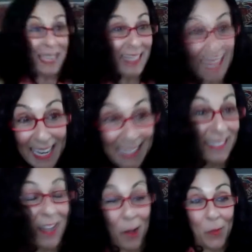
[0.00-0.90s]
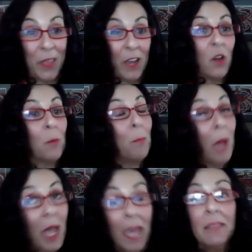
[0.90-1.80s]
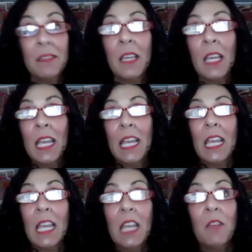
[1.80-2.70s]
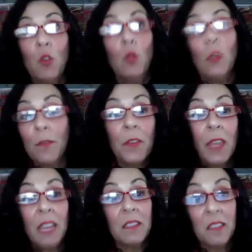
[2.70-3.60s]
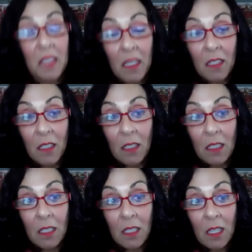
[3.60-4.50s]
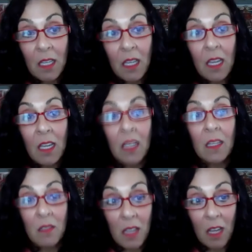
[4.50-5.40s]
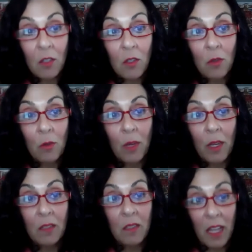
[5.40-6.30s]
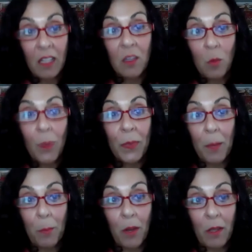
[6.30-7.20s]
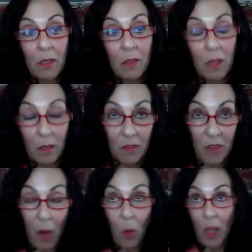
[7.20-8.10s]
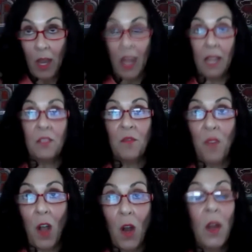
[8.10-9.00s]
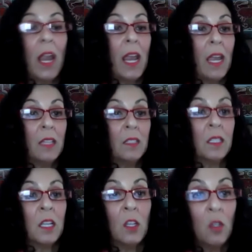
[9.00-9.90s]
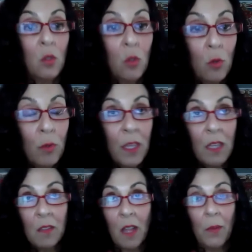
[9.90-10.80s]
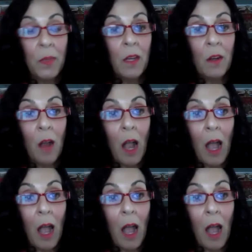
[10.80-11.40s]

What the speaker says: things out there. But if you look for that seal, it can tell you exactly what that product does. Now, as far as new things out there,